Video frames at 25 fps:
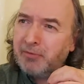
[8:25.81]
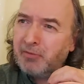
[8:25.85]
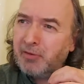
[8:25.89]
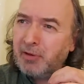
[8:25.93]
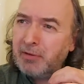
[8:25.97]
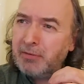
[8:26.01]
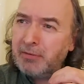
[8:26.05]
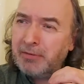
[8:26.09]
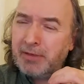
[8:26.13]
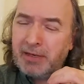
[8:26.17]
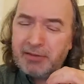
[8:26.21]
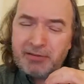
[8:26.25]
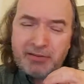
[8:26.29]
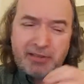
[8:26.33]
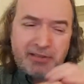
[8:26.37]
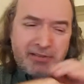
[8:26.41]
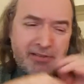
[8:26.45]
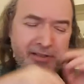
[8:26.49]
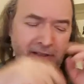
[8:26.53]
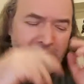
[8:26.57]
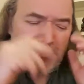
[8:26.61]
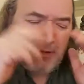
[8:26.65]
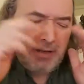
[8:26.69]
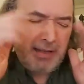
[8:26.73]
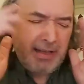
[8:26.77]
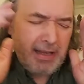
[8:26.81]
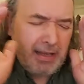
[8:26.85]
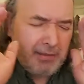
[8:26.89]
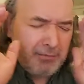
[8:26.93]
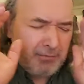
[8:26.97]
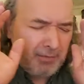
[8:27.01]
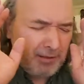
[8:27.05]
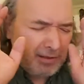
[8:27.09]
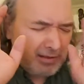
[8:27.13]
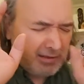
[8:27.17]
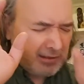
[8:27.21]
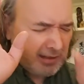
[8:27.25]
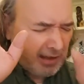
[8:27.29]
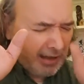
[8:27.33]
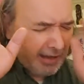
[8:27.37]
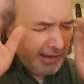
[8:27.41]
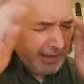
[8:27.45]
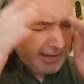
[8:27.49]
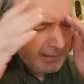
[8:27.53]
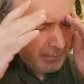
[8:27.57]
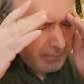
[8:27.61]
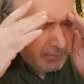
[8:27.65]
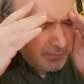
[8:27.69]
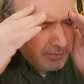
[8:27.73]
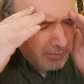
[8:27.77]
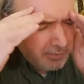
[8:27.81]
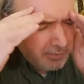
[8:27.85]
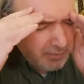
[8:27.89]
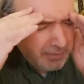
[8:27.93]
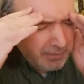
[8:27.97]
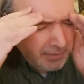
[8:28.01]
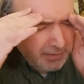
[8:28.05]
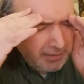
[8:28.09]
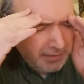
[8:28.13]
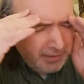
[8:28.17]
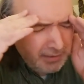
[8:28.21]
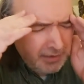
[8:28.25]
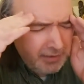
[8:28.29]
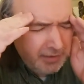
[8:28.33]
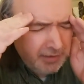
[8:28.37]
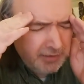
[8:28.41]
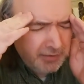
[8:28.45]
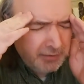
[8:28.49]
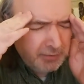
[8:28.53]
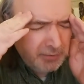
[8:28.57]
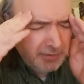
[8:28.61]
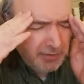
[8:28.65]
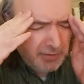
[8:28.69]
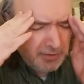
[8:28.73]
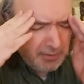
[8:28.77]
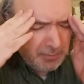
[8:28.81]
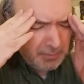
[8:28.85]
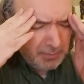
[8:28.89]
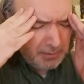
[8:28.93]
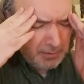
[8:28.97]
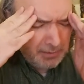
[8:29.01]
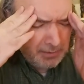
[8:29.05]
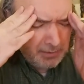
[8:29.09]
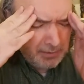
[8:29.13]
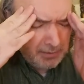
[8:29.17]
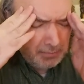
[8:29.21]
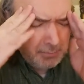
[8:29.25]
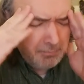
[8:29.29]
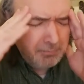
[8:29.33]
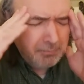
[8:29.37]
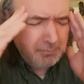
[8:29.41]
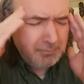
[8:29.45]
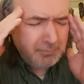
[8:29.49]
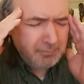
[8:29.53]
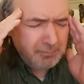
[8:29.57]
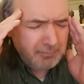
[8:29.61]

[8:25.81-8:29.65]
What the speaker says: don't necessarily have the time to be heard when you speak them.